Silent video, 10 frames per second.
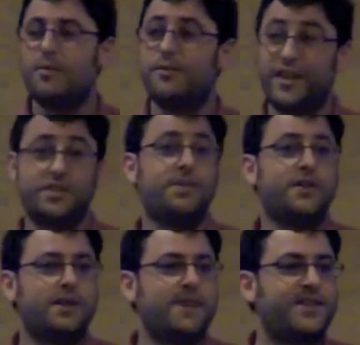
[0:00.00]

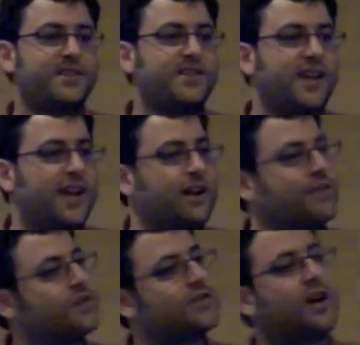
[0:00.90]
Flexibility based on data.
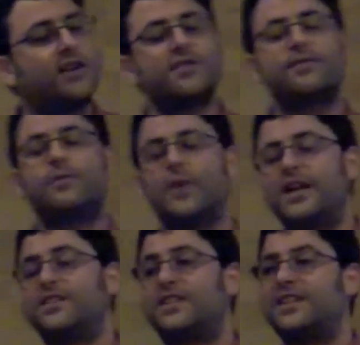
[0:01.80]
There's tons of
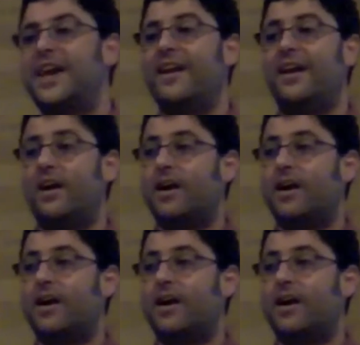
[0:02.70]
ways to get